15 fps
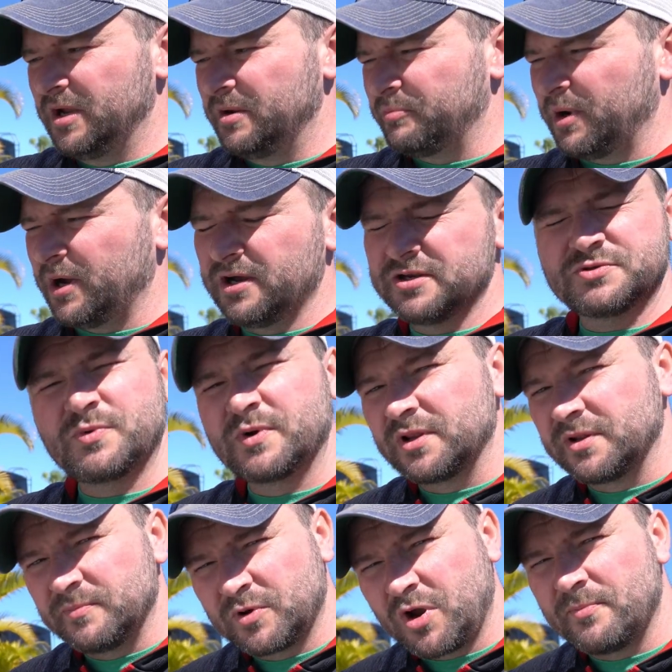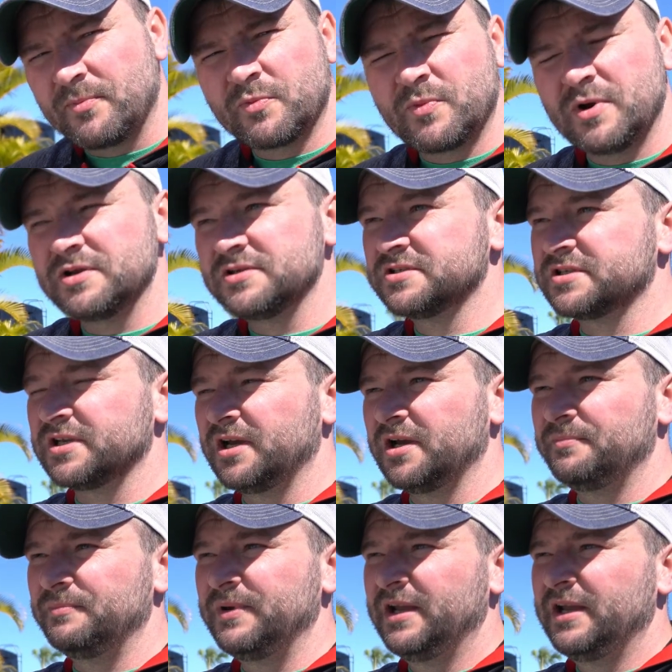bursts, one of the common ones
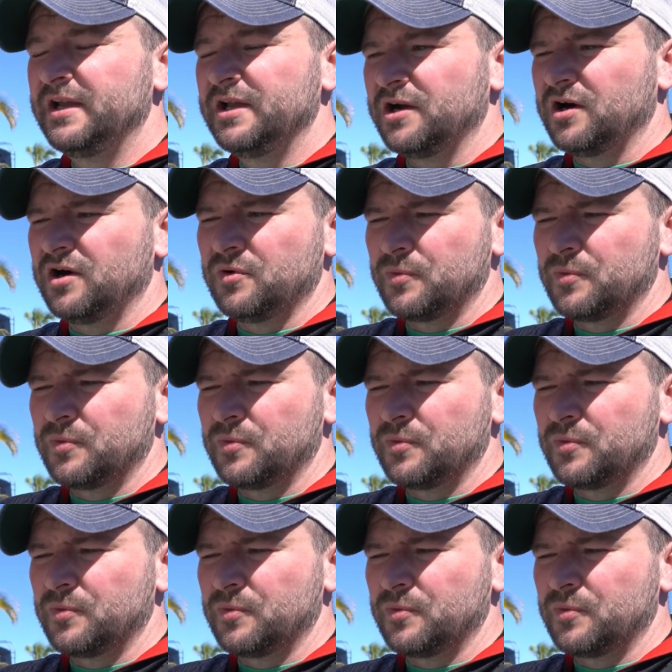are